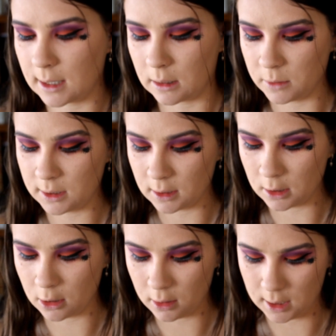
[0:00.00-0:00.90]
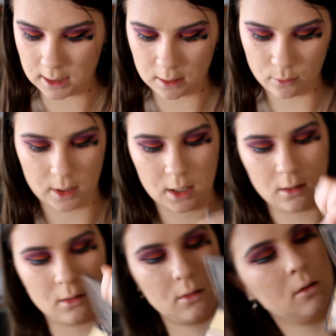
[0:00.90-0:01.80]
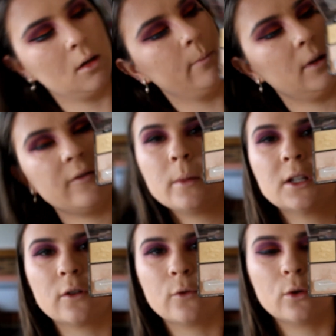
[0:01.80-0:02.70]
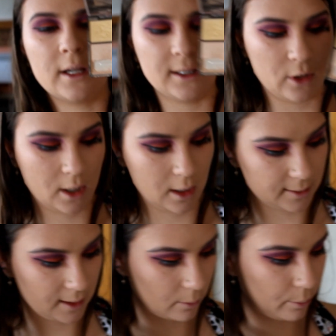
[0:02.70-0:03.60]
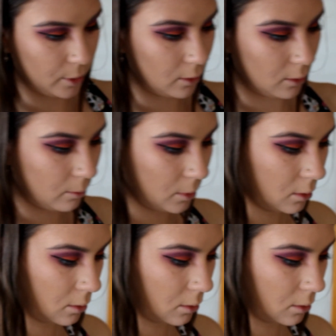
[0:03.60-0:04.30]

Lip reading: and I'm just going to go in with a bit of a mixture of all these three colours at the bottom